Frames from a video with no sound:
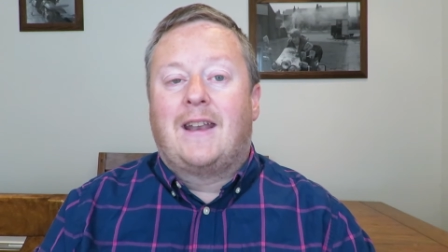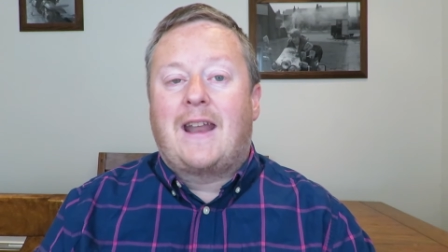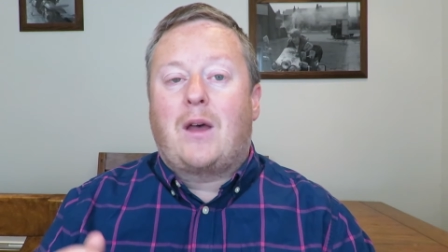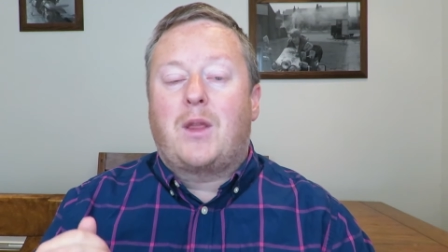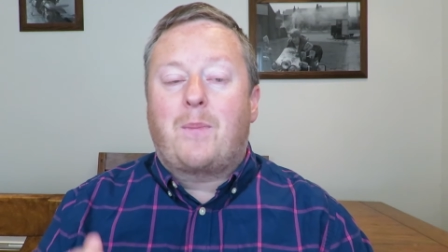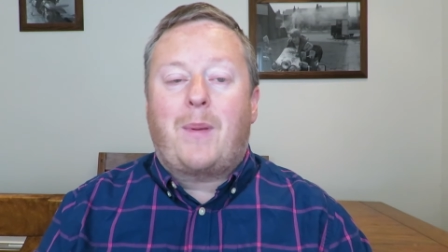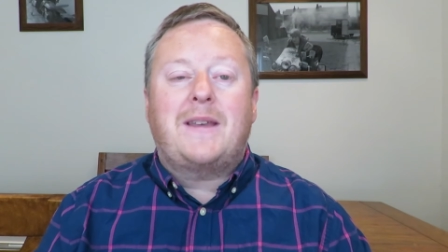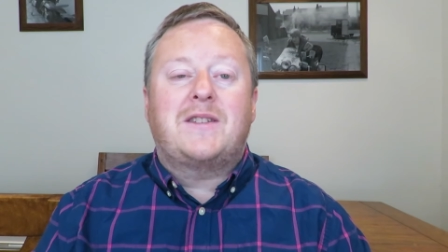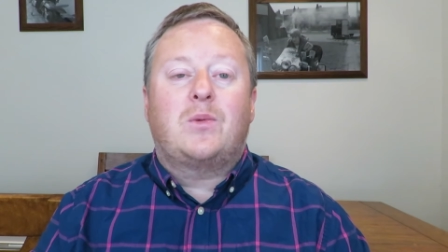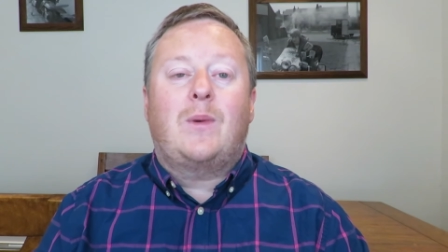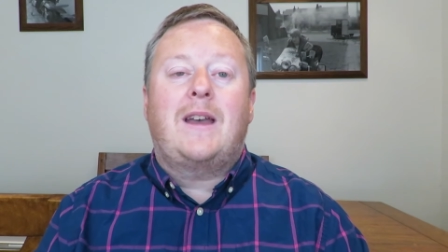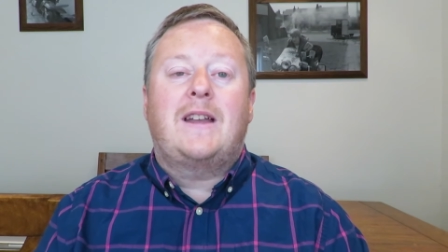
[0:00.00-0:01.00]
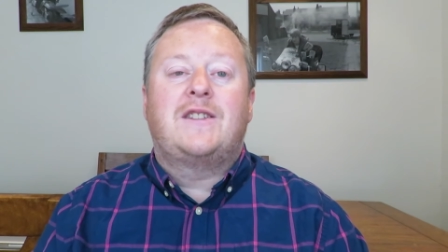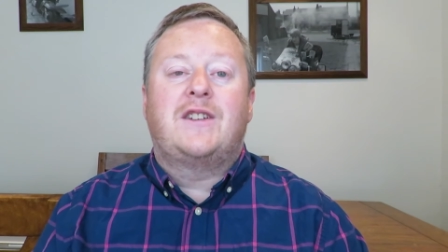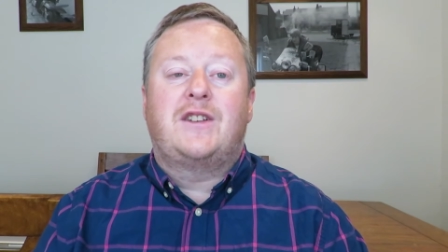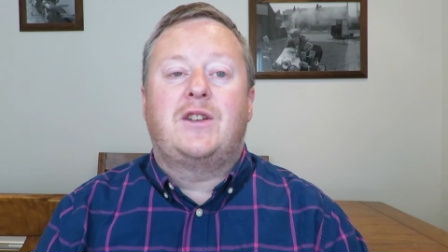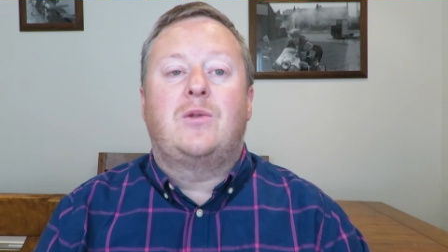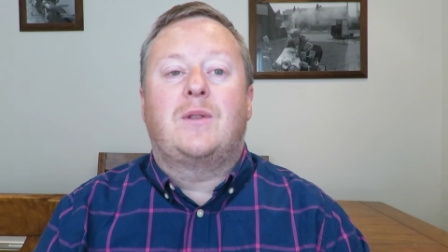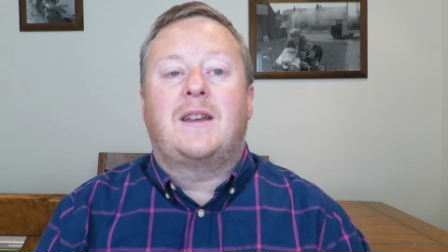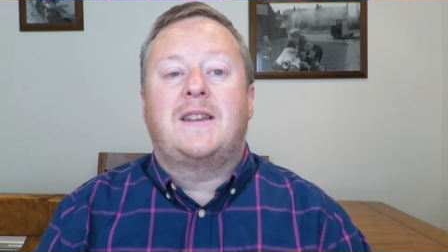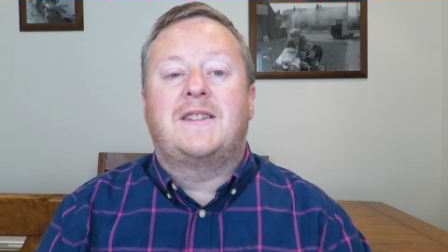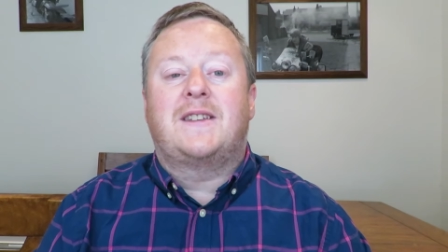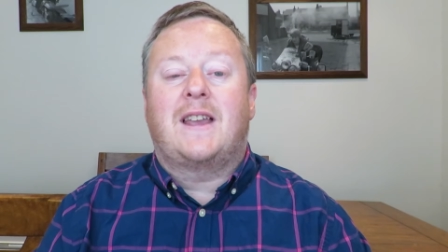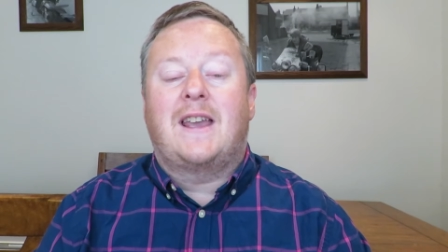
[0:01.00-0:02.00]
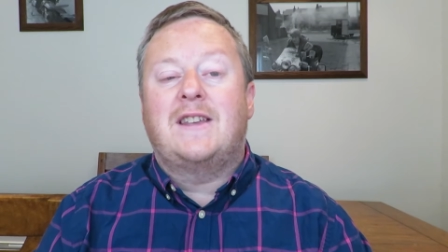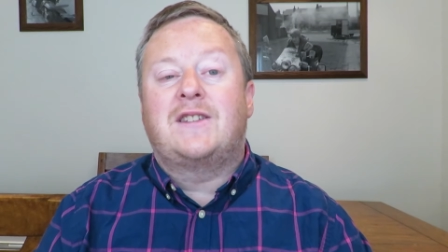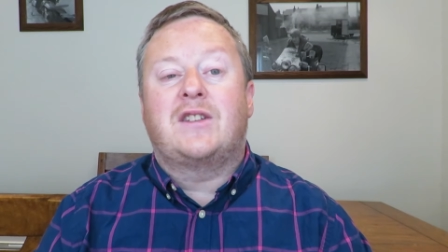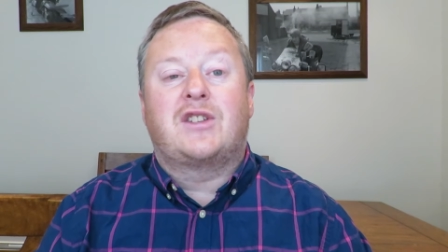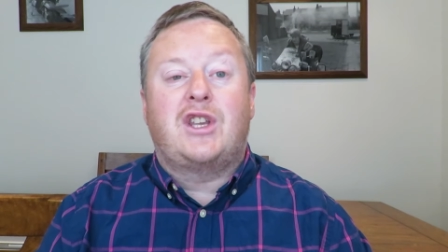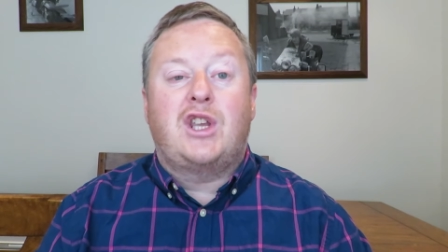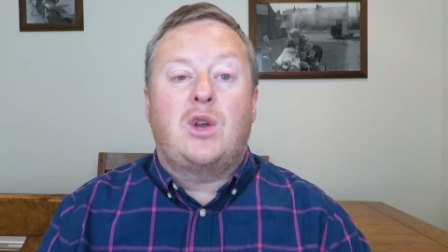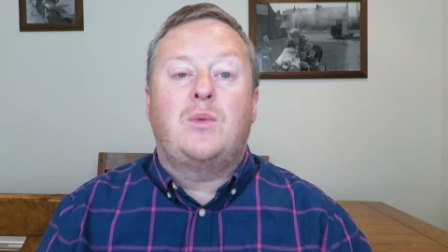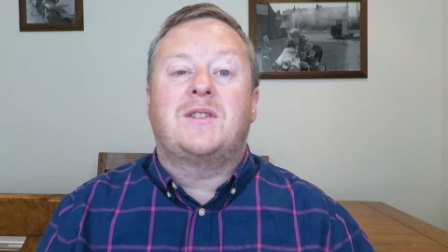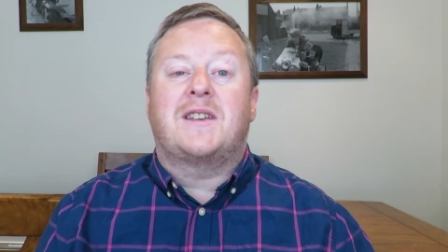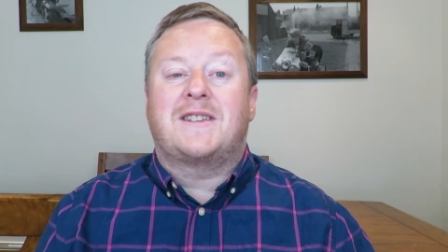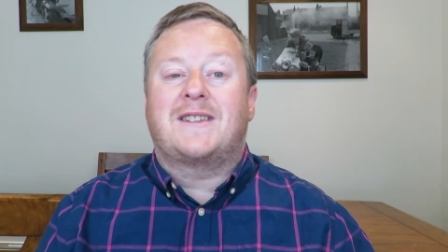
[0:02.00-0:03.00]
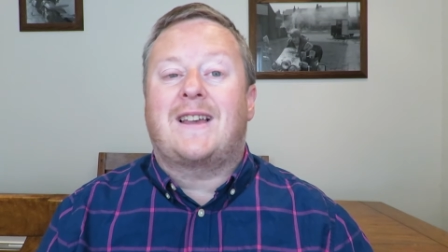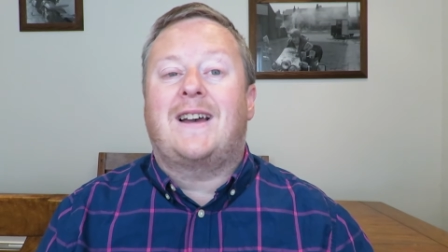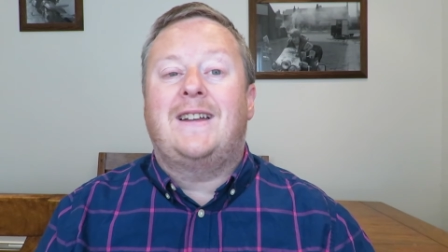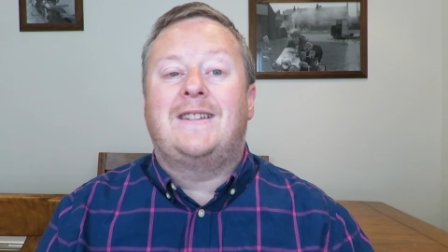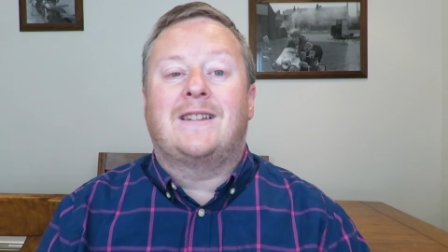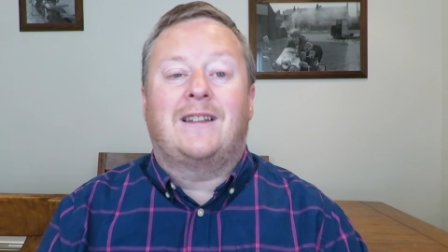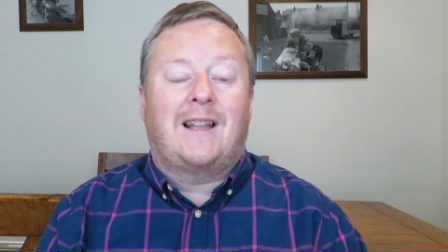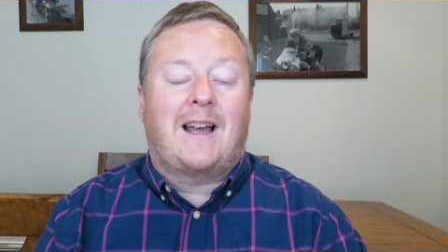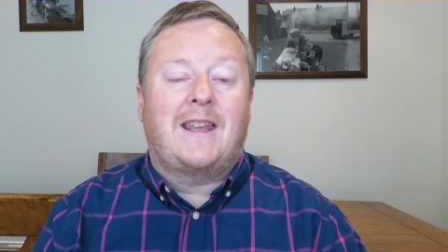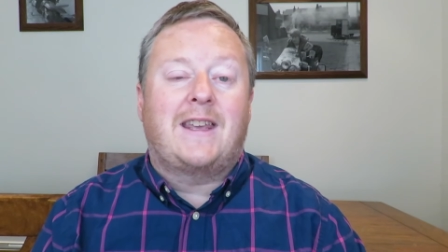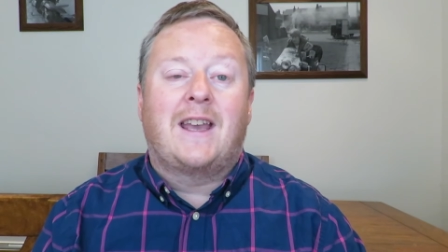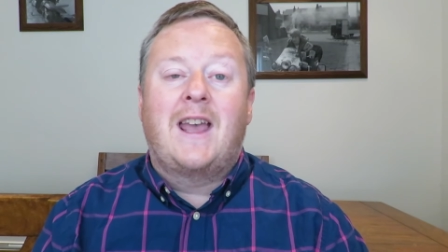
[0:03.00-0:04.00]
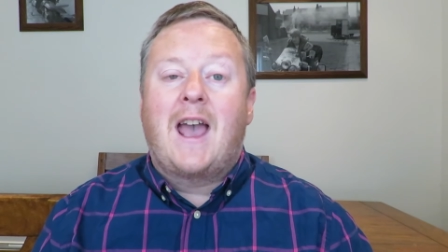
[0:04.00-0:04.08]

Now the best way to do this is to use a site like